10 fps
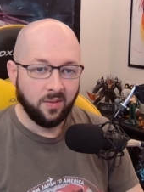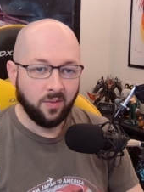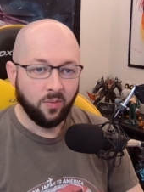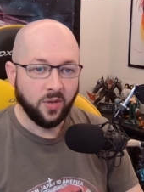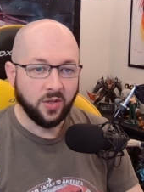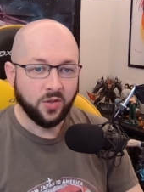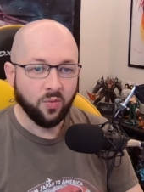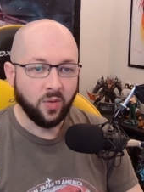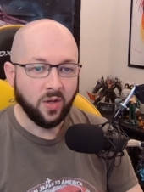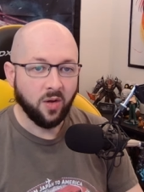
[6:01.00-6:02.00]
which
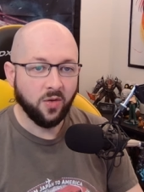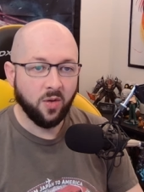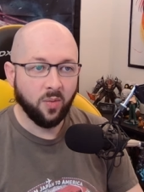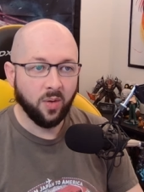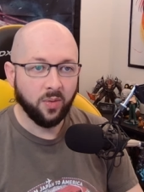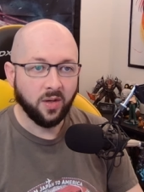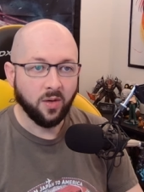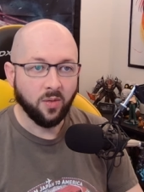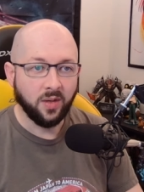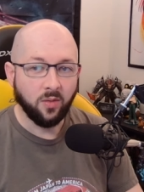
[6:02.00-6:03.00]
we all know where we're
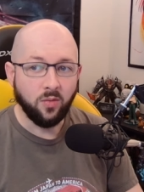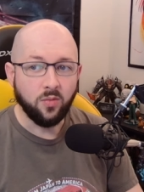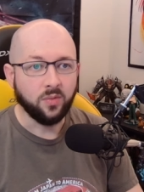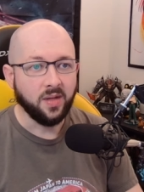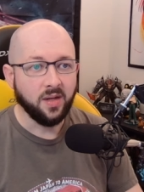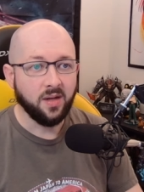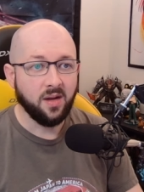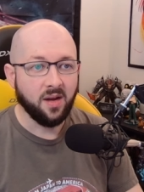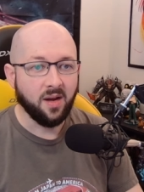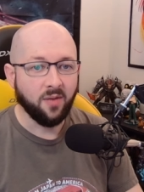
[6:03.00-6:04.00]
going. Oh,
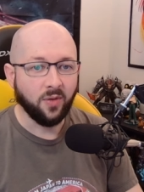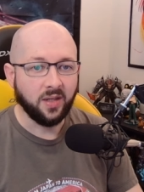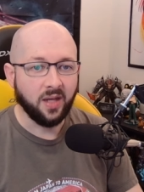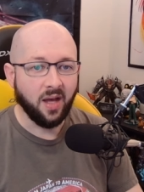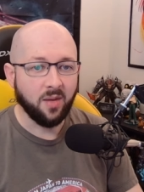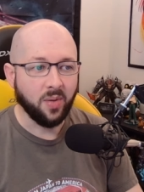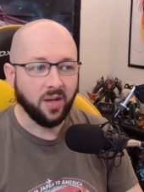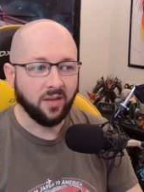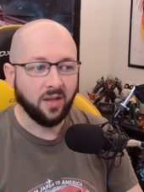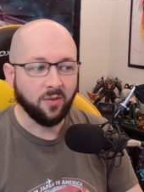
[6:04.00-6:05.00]
yeah, I forgot
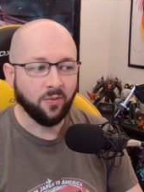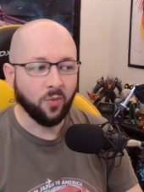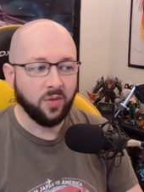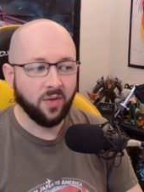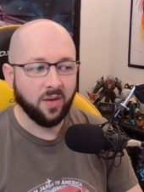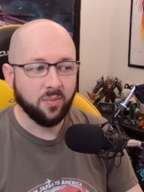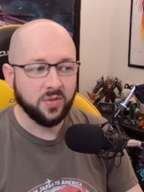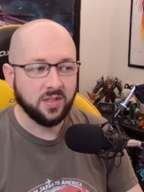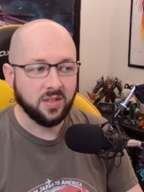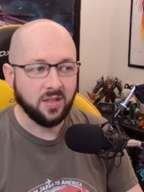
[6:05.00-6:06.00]
about that. The
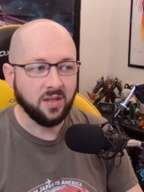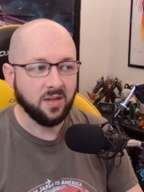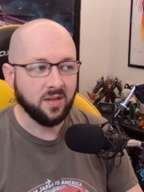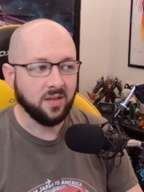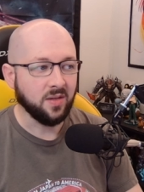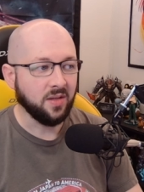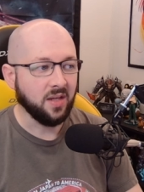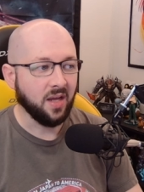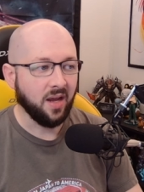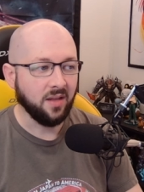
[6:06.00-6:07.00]
45% on the
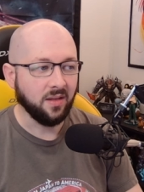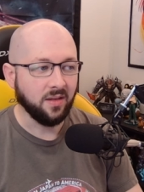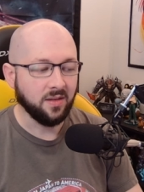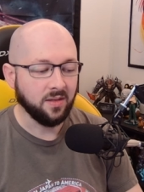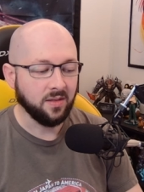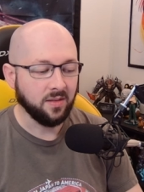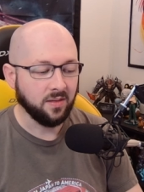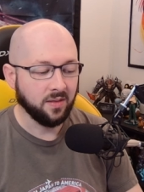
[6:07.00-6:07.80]
island.